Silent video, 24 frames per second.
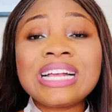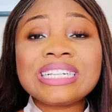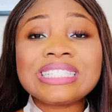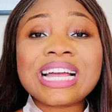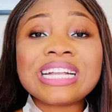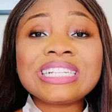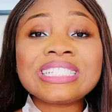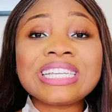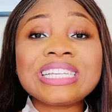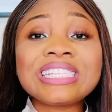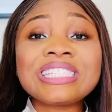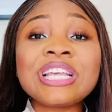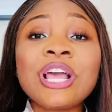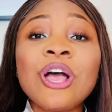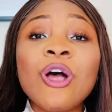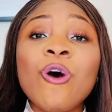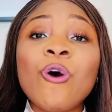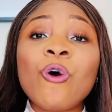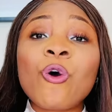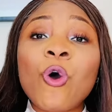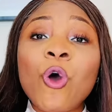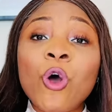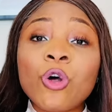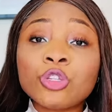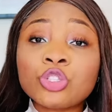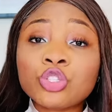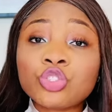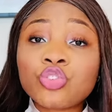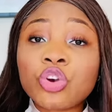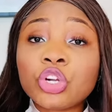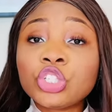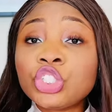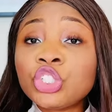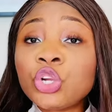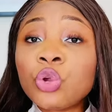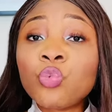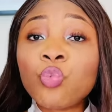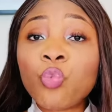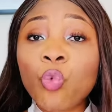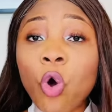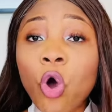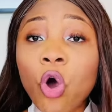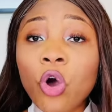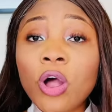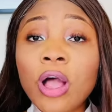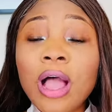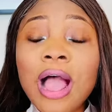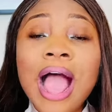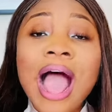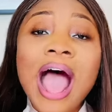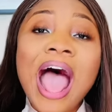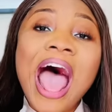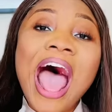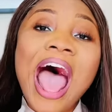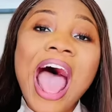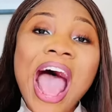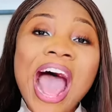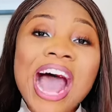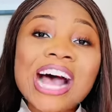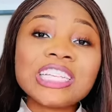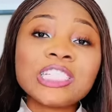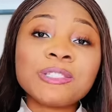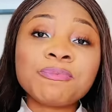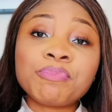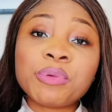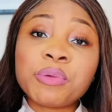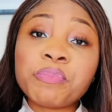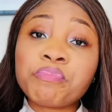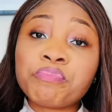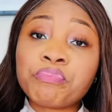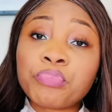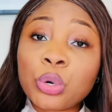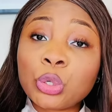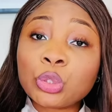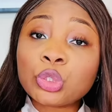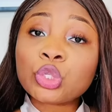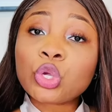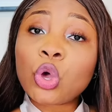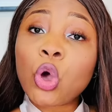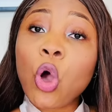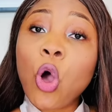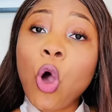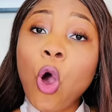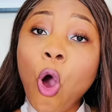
That is, construction work has been put